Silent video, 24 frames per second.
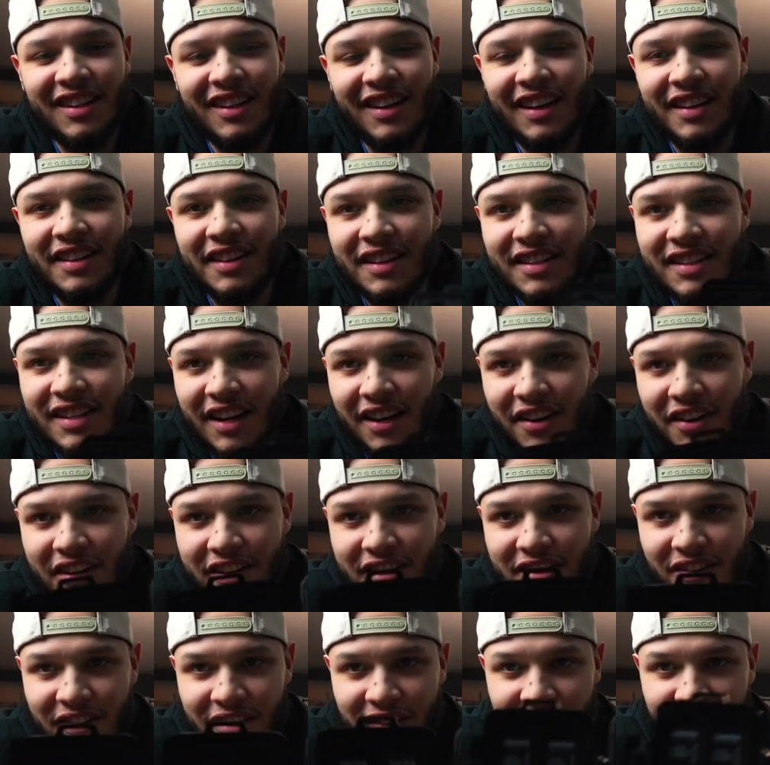And this
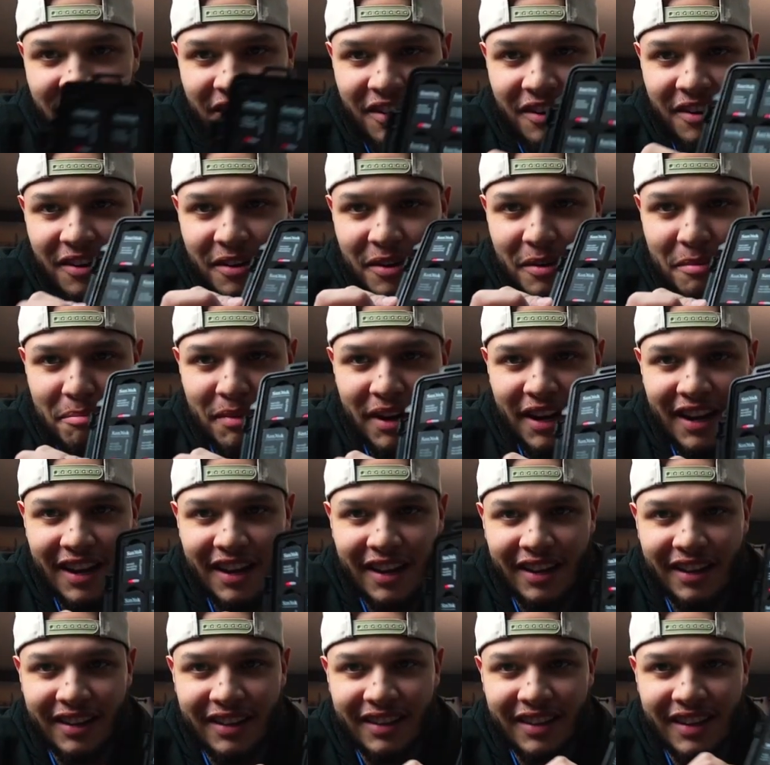carries all
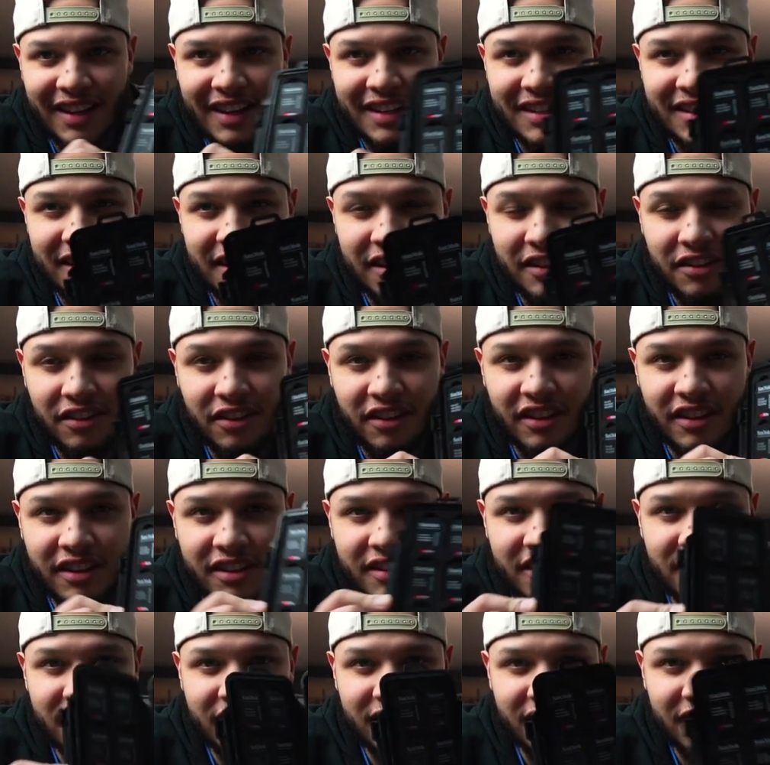my SD
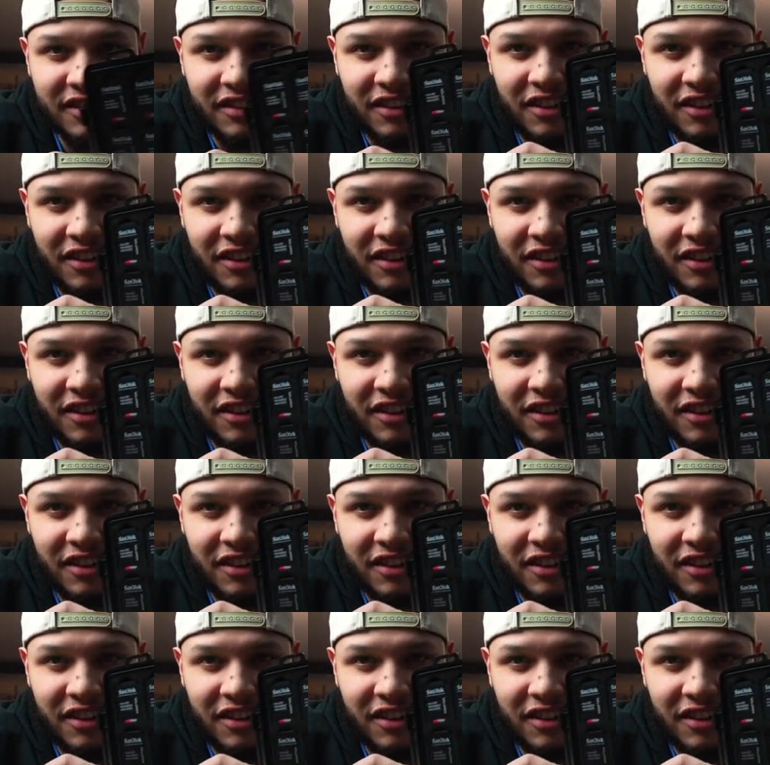cards,